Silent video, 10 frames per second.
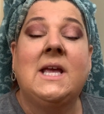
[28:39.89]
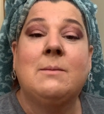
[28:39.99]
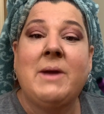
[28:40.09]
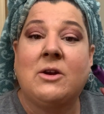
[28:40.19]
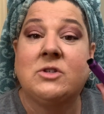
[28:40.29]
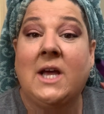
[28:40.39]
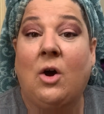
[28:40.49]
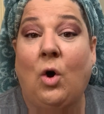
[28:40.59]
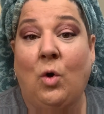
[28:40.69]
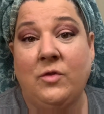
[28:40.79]
it matters
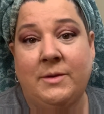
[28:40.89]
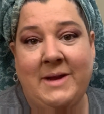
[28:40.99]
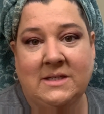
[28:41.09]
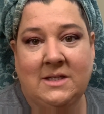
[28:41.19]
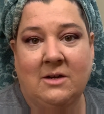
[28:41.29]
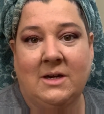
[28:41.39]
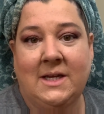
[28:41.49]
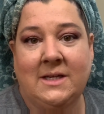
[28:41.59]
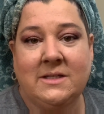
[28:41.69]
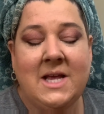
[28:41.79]
how old the mascara
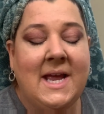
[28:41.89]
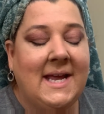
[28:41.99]
is.